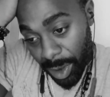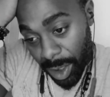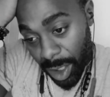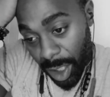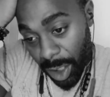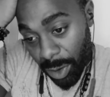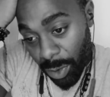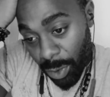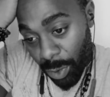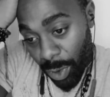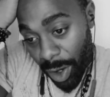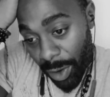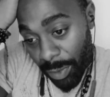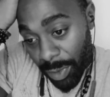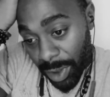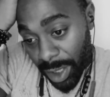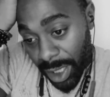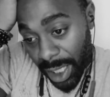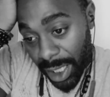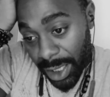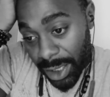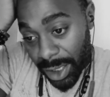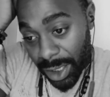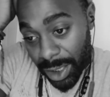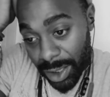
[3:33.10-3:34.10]
In
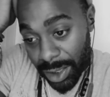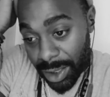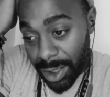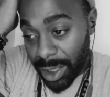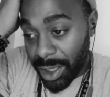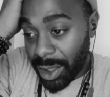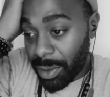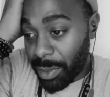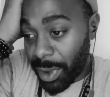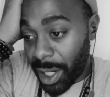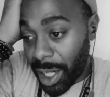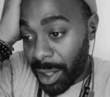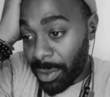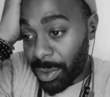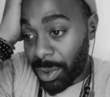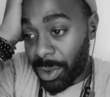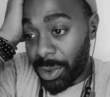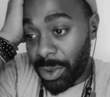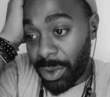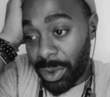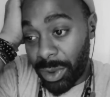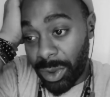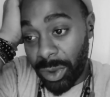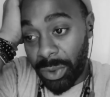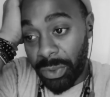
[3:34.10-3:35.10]
Revelations, in the
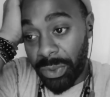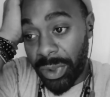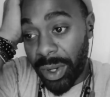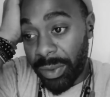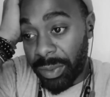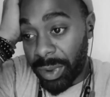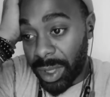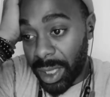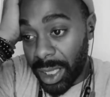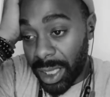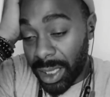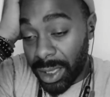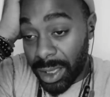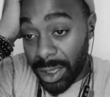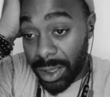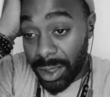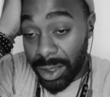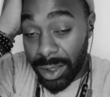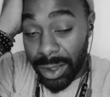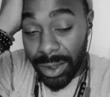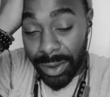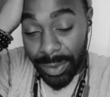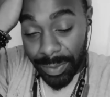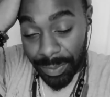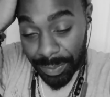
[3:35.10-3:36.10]
Bible, in
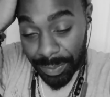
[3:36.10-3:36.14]
Revelations,